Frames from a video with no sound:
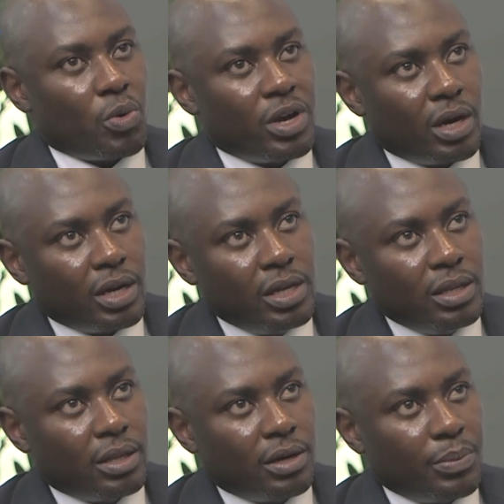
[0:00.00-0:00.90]
we are
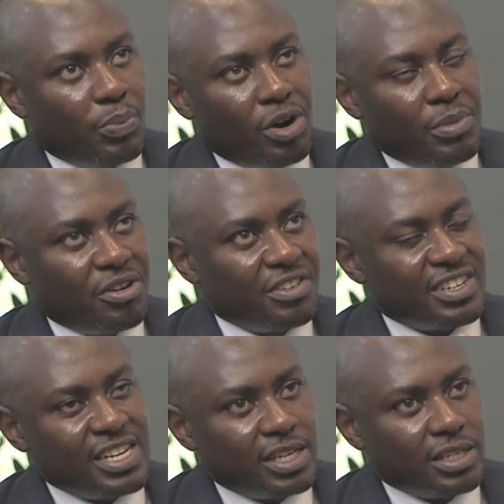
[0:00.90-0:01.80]
in the preliminary
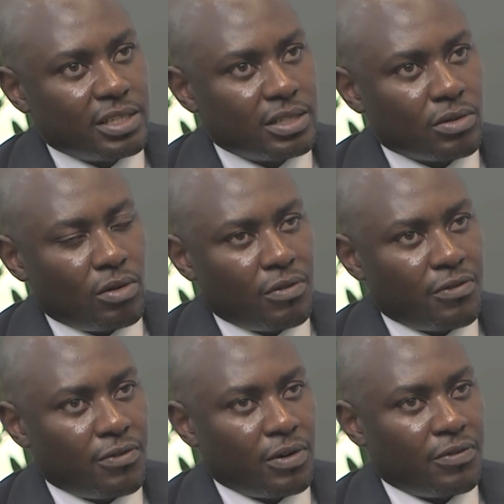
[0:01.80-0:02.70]
stages of
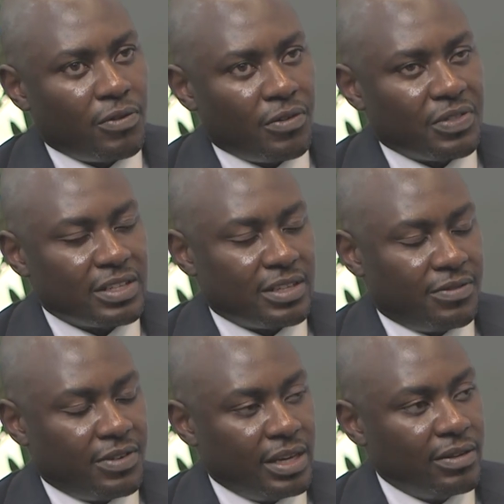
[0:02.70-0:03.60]
the
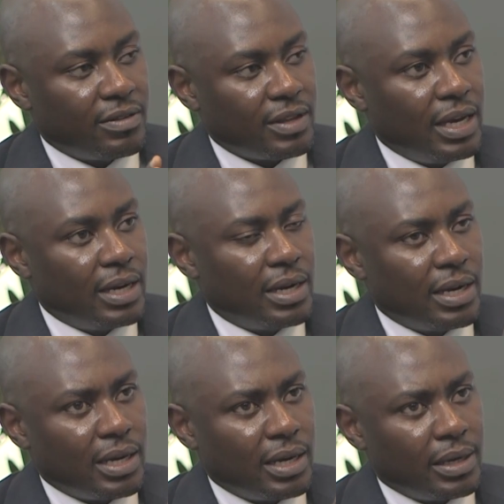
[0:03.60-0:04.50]
surveys, and
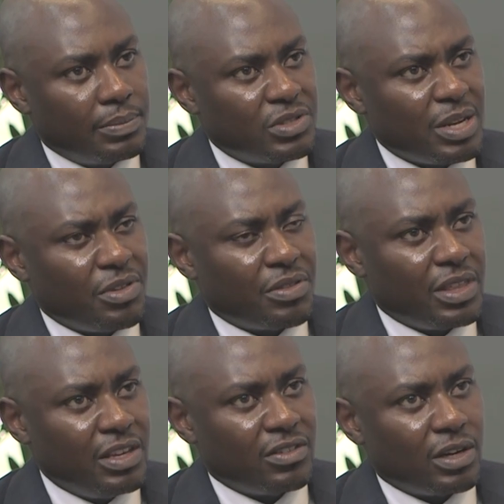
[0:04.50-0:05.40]
some of the
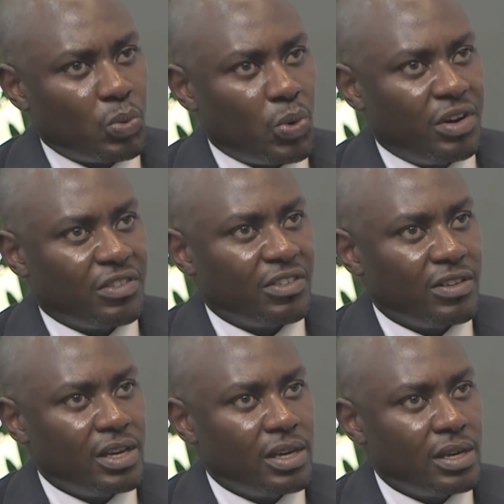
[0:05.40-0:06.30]
things that we are
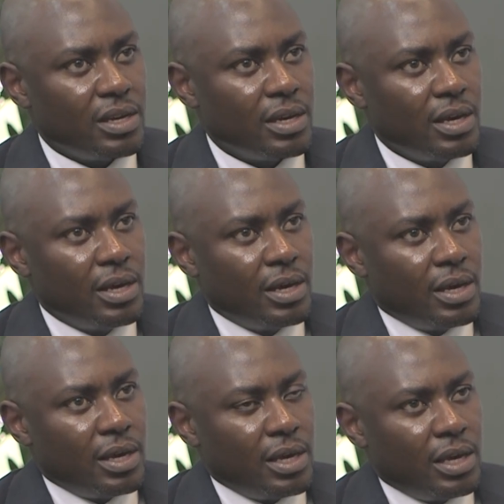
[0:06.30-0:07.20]
seeing
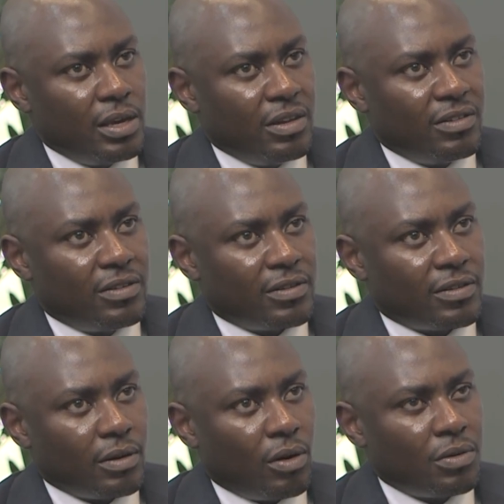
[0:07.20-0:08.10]

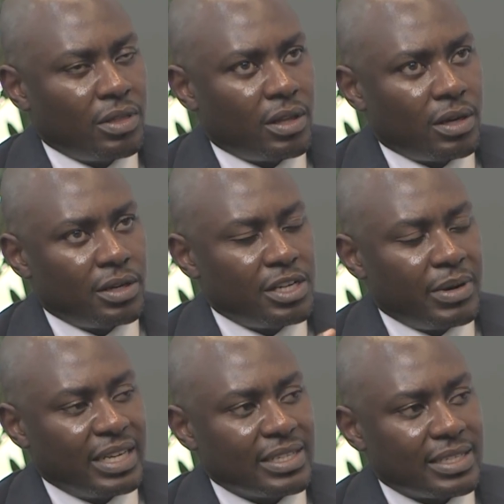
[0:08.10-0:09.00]
is on the
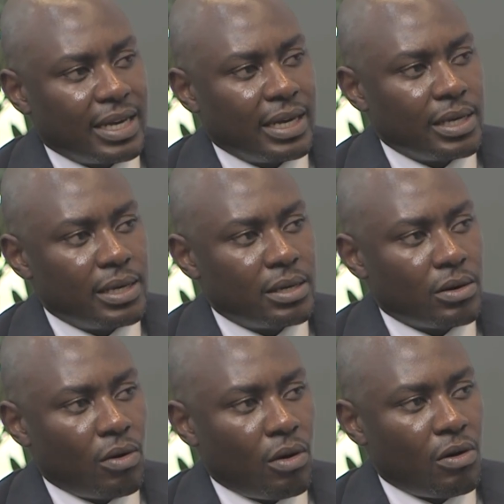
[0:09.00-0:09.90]
demand side
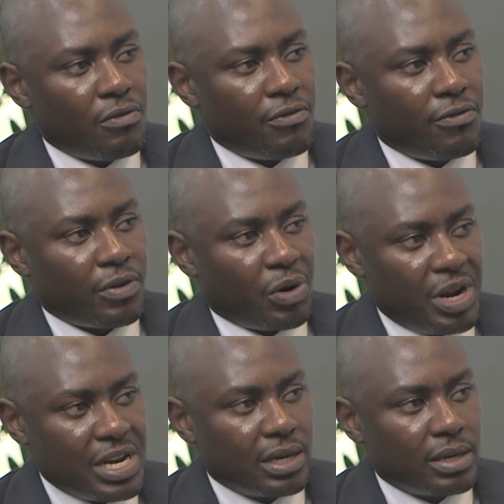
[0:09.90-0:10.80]
of
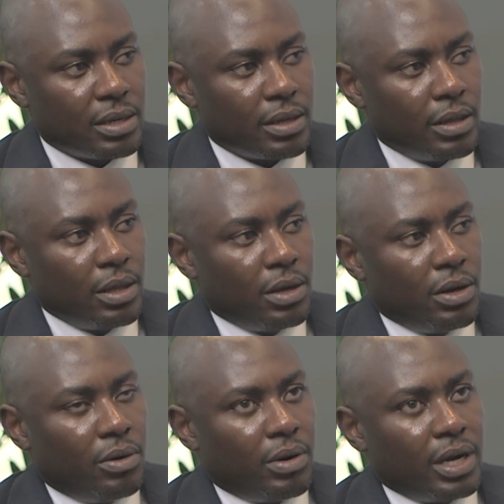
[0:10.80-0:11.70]
credit,
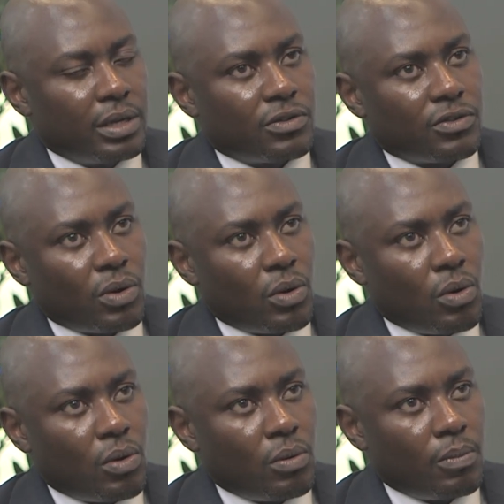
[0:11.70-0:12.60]
right?
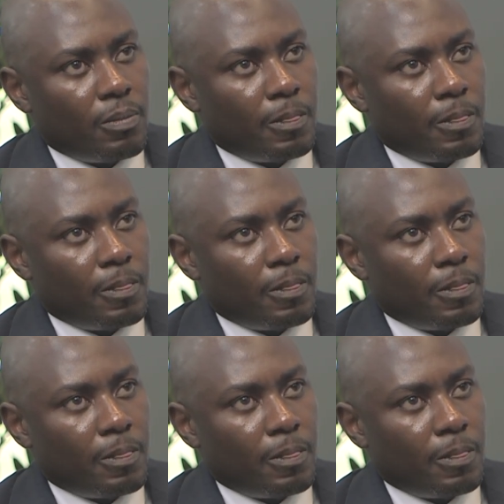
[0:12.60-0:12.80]
So,